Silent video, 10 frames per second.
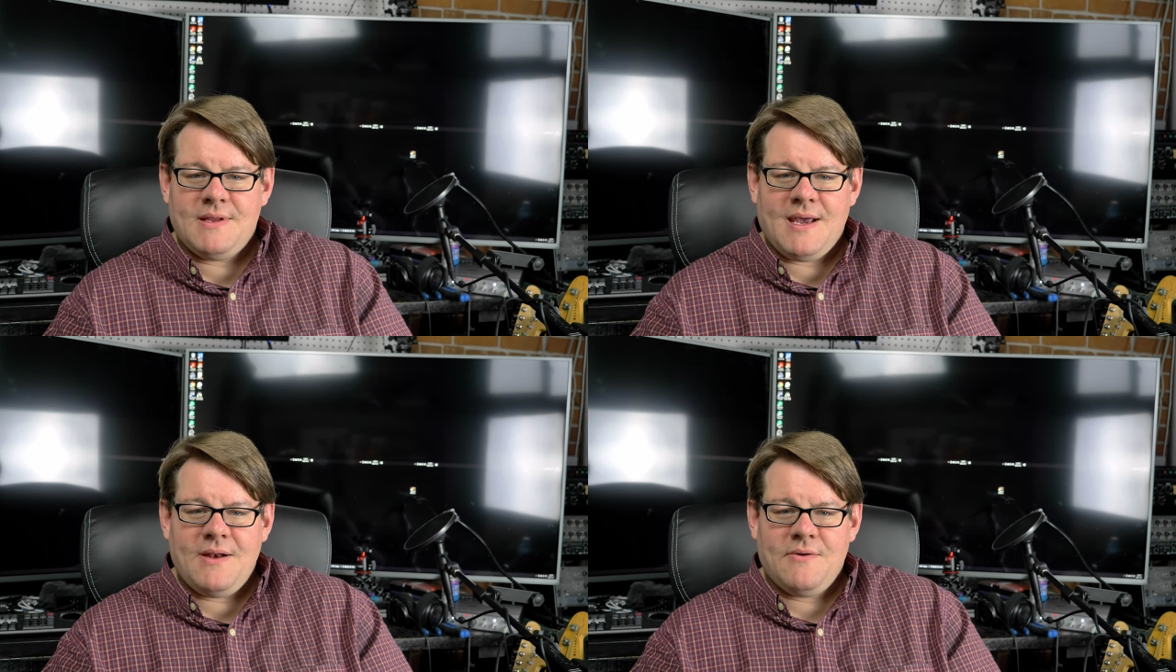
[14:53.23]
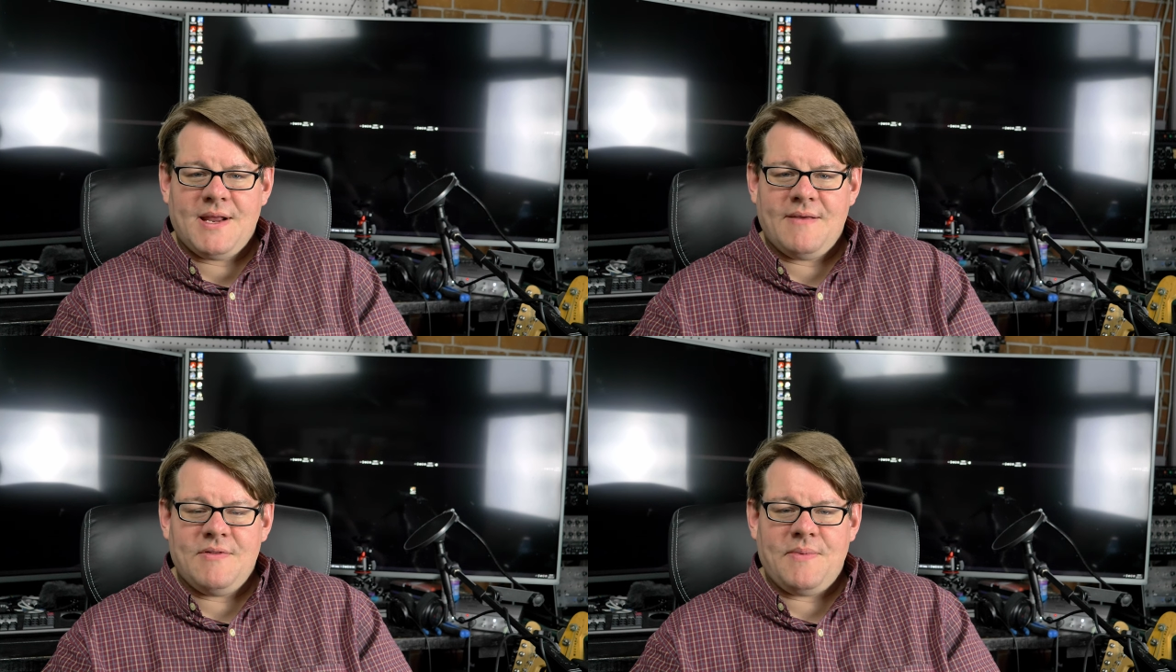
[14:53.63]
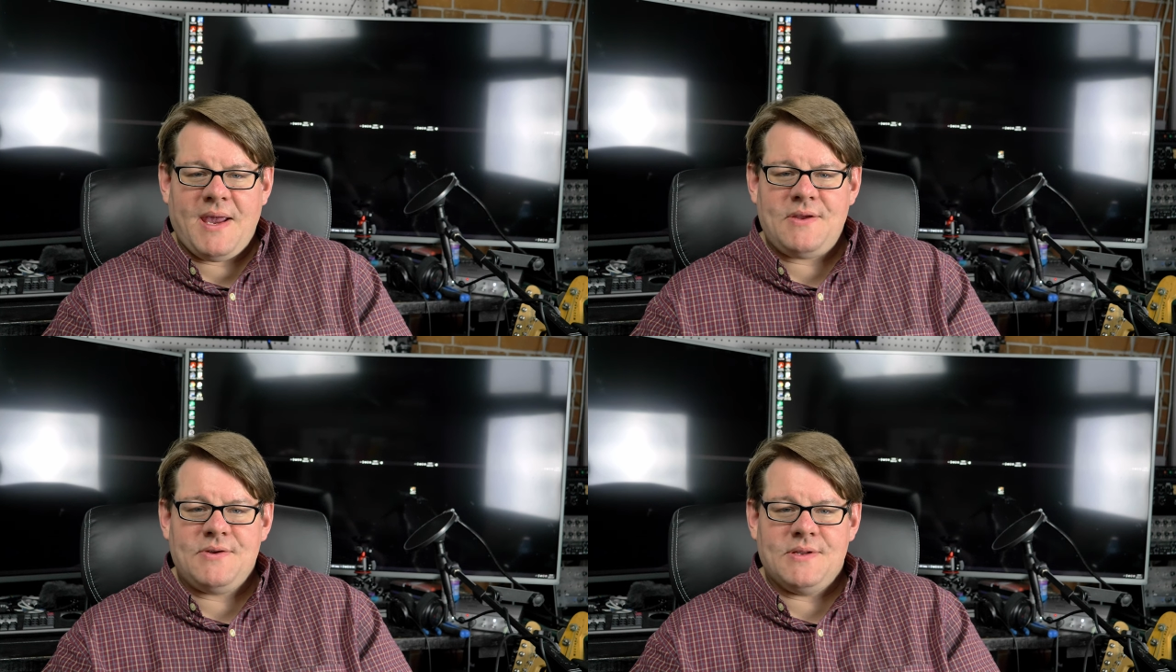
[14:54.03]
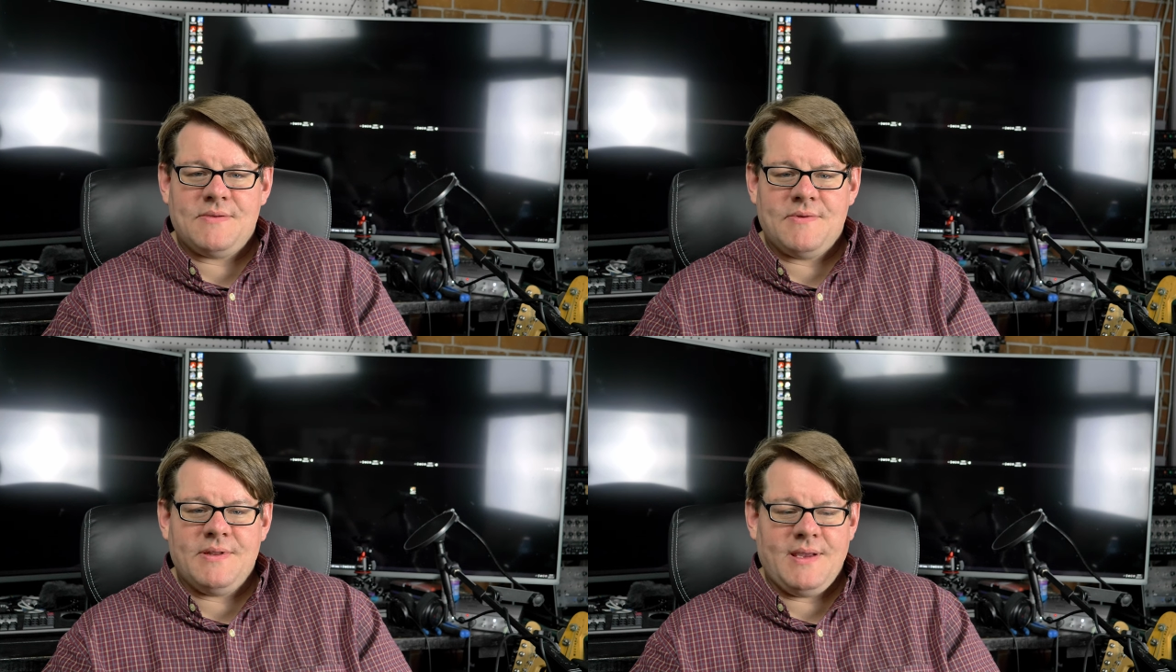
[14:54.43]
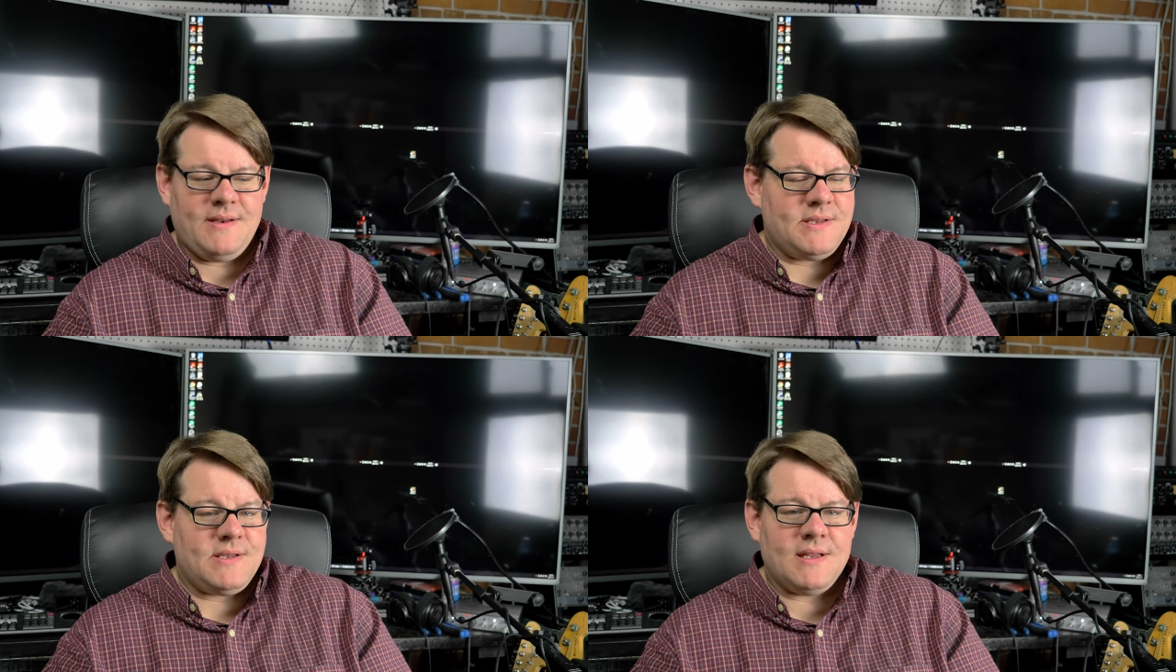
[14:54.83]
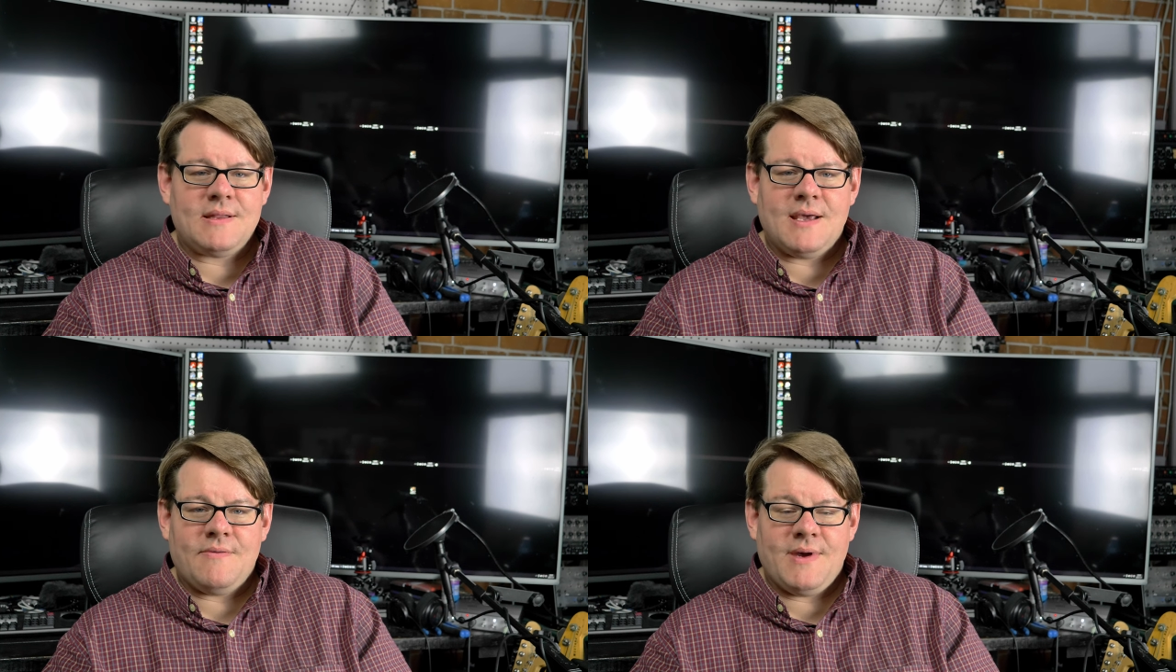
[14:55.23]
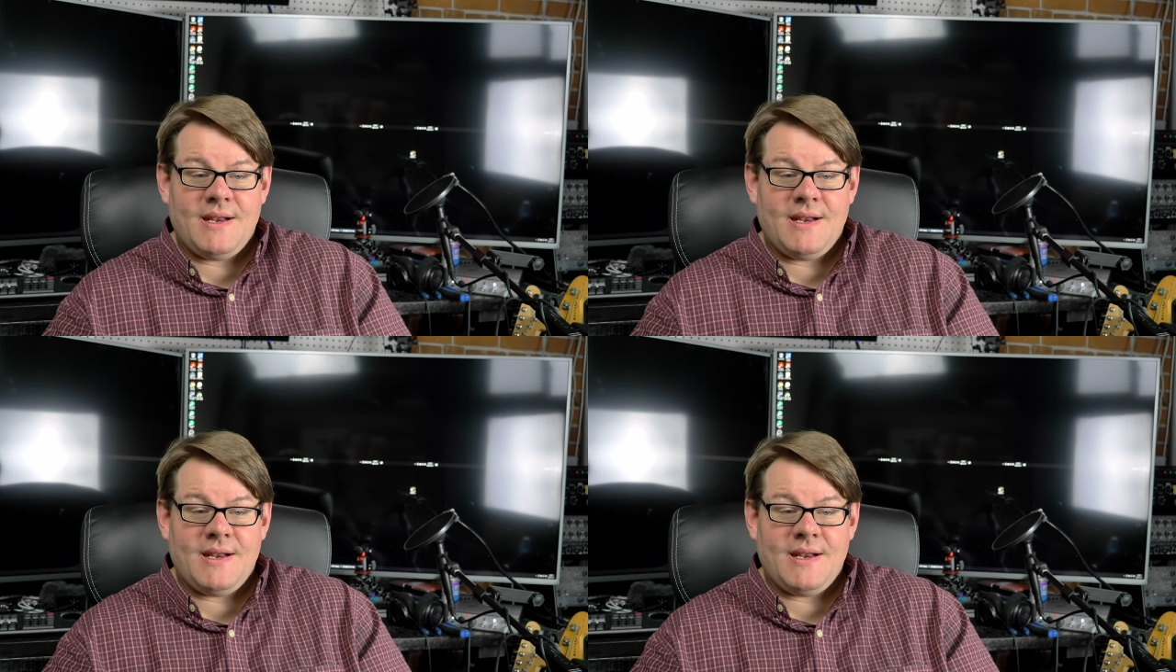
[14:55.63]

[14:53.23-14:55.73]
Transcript: I don't have the patience really to sit that way.